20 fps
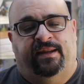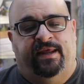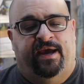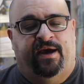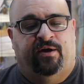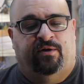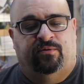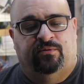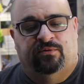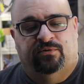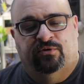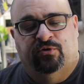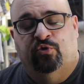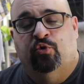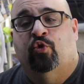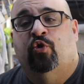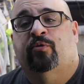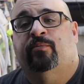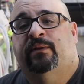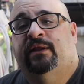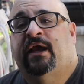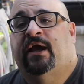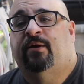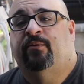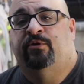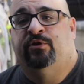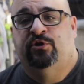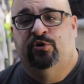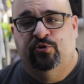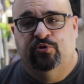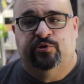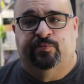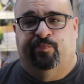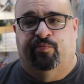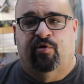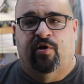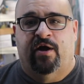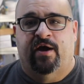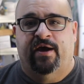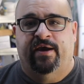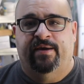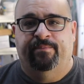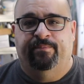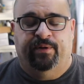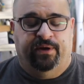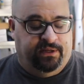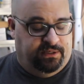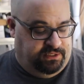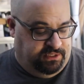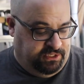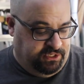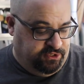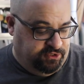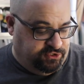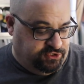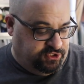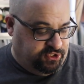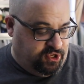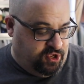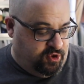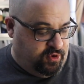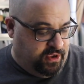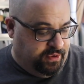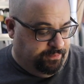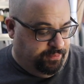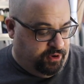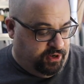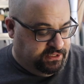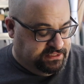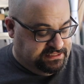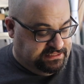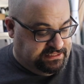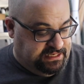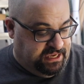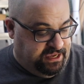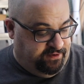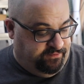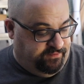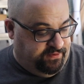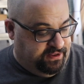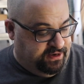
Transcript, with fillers: Now, normally I would use Prime, but years ago I bought Safe,